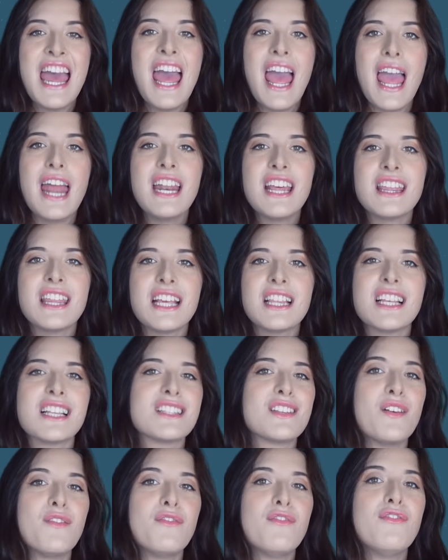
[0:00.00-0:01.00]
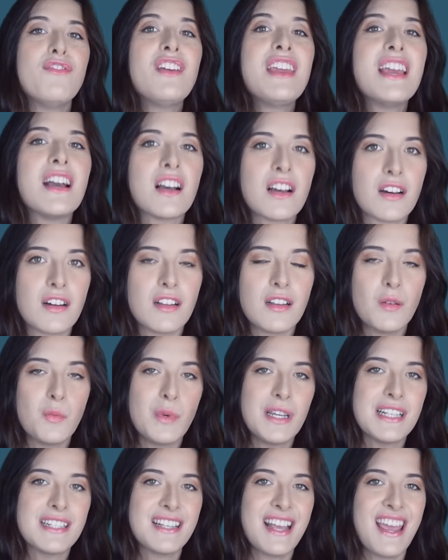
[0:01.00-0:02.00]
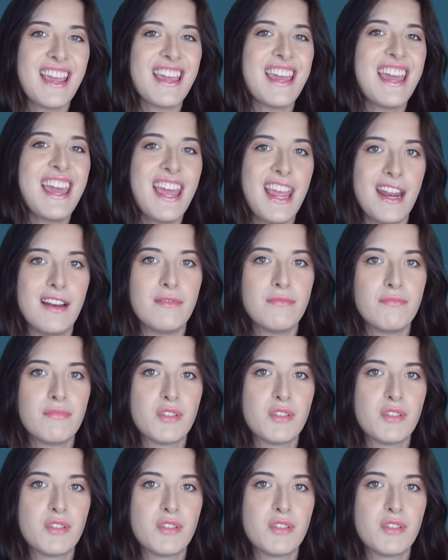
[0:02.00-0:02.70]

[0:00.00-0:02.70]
anything that's a vehicle, we say in.